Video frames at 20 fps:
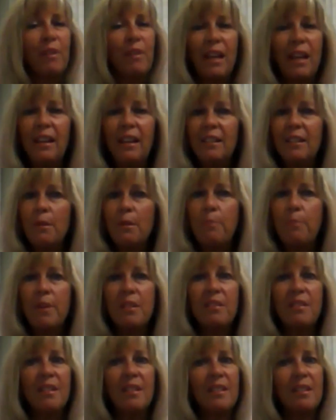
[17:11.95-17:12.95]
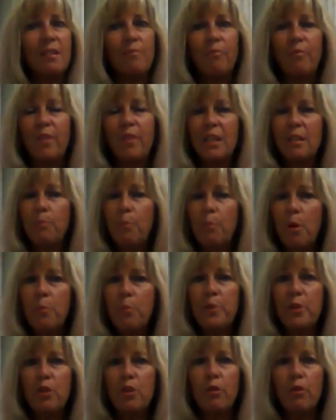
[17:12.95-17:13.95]
get into business, these
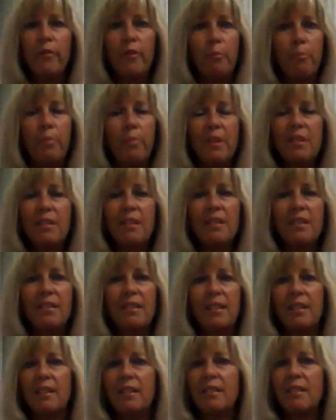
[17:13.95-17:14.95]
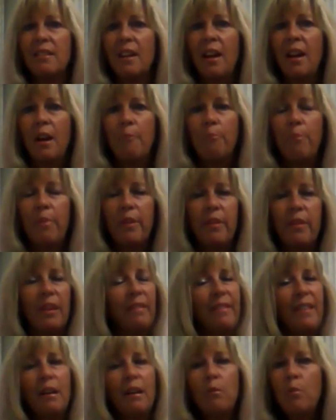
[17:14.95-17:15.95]
purpose-driven businesses, they
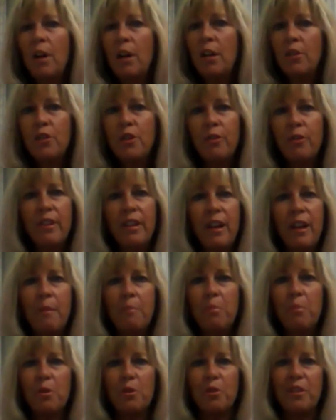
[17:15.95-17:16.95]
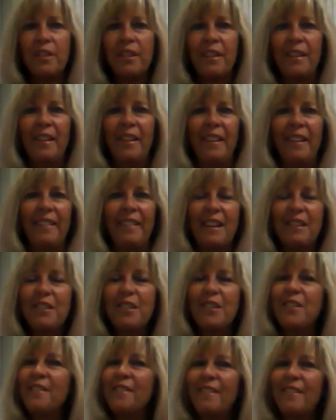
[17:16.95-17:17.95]
don't want to do the numbers.
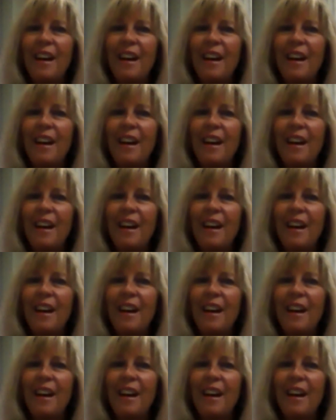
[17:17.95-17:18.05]
That's